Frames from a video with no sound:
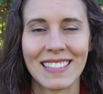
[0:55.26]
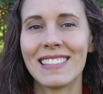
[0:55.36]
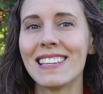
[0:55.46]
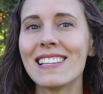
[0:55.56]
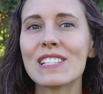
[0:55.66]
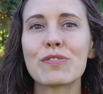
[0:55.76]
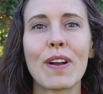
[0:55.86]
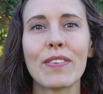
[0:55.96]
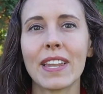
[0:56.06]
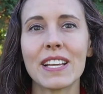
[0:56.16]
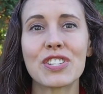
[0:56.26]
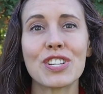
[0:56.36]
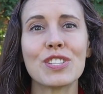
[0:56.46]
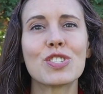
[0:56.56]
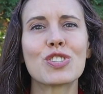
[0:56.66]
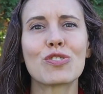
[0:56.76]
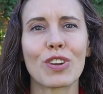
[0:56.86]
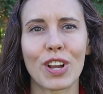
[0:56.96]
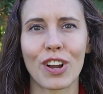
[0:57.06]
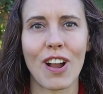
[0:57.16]
These revelations
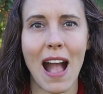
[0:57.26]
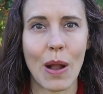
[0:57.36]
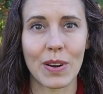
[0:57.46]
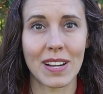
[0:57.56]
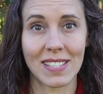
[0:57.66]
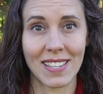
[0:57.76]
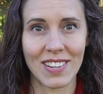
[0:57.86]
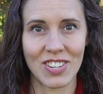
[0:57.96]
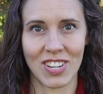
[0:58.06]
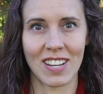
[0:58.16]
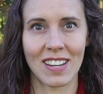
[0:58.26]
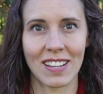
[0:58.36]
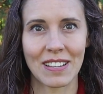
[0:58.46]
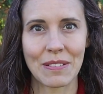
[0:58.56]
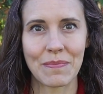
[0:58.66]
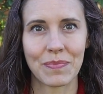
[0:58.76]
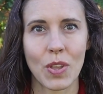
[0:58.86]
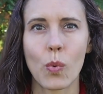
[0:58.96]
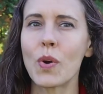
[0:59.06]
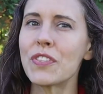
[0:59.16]
trigger our ascension.
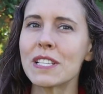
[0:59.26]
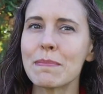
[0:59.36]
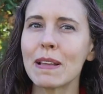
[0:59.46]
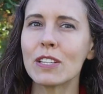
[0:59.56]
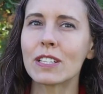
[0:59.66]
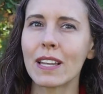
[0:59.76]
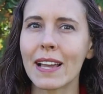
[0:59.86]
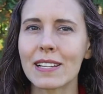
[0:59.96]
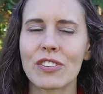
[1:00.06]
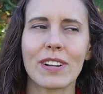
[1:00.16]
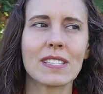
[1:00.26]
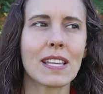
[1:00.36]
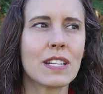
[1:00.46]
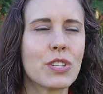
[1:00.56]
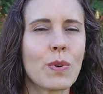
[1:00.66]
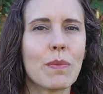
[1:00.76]
What this may look like, translated to